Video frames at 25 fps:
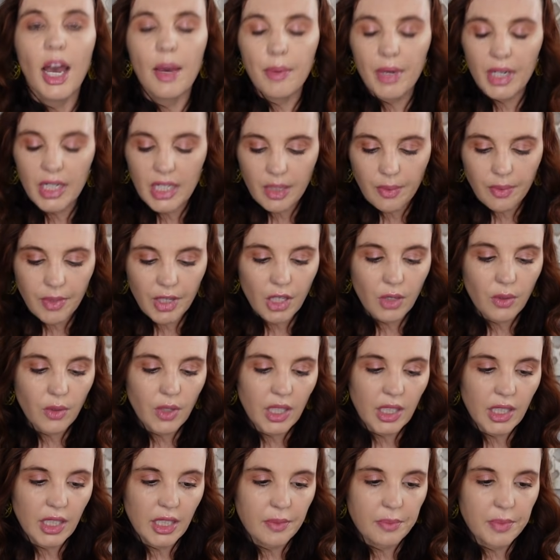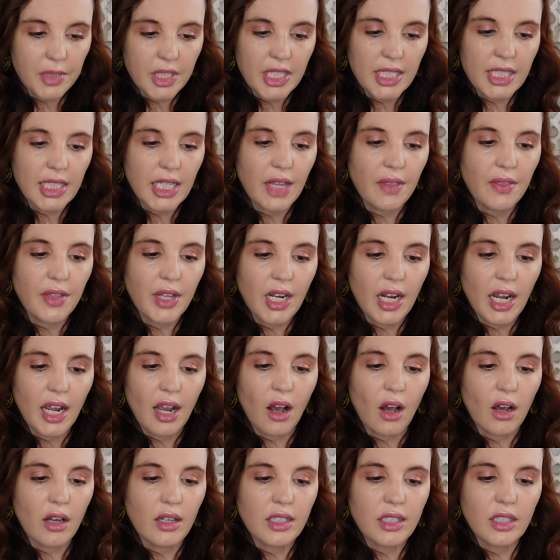I picked up the eucalyptus and then I
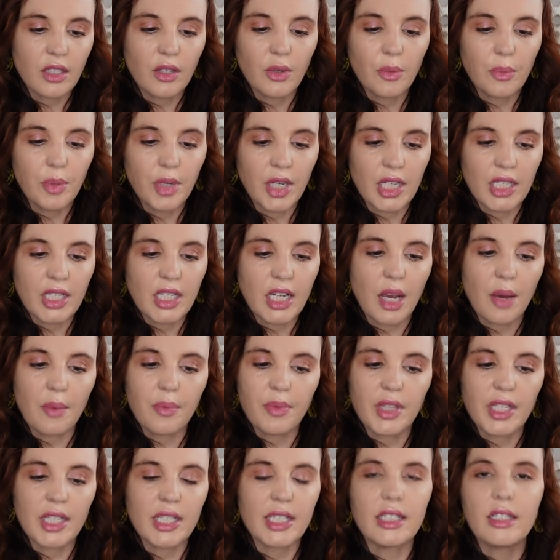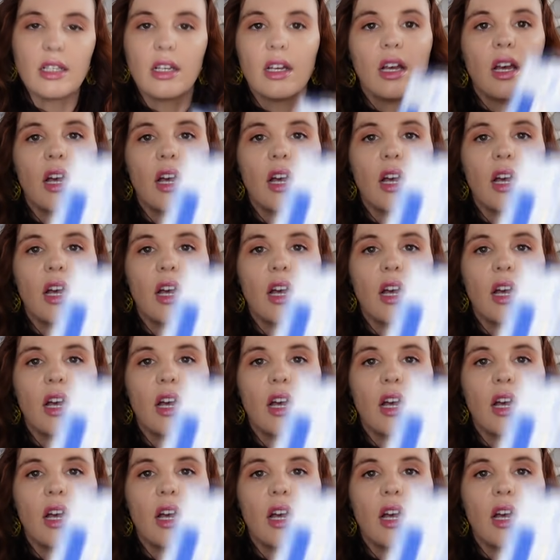also picked up this